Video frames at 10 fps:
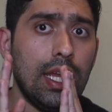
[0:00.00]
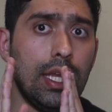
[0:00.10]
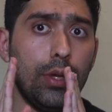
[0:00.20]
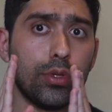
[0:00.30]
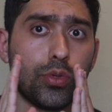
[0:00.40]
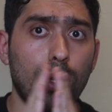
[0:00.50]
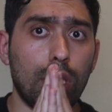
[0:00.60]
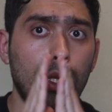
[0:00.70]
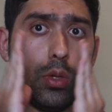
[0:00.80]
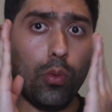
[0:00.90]
he was
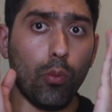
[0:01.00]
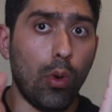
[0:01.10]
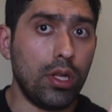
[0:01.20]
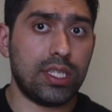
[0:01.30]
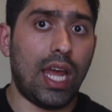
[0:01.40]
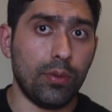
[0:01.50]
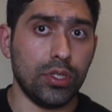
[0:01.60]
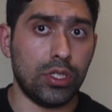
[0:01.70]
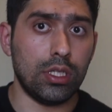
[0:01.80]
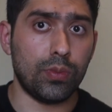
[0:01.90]
really well
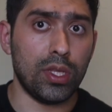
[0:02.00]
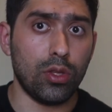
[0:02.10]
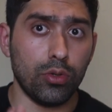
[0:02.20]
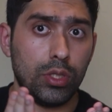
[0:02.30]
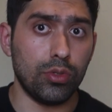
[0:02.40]
established in his mythos.